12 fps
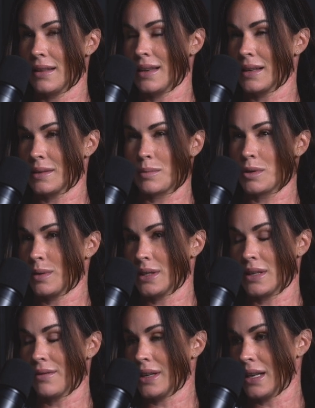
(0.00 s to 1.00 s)
think it's between
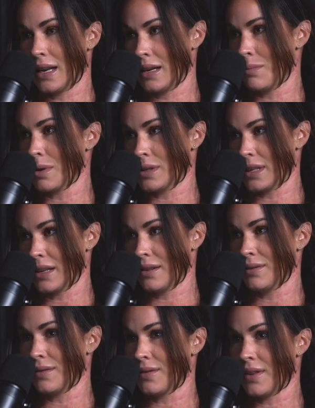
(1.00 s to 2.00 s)
70 and 80%
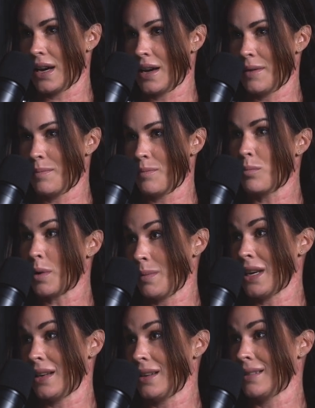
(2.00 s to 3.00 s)
of
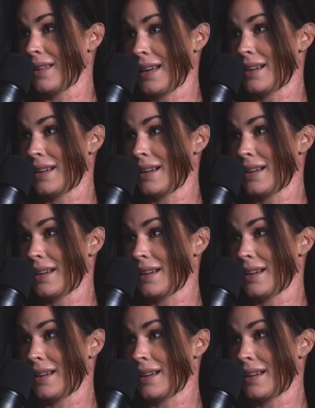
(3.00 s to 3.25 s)
women in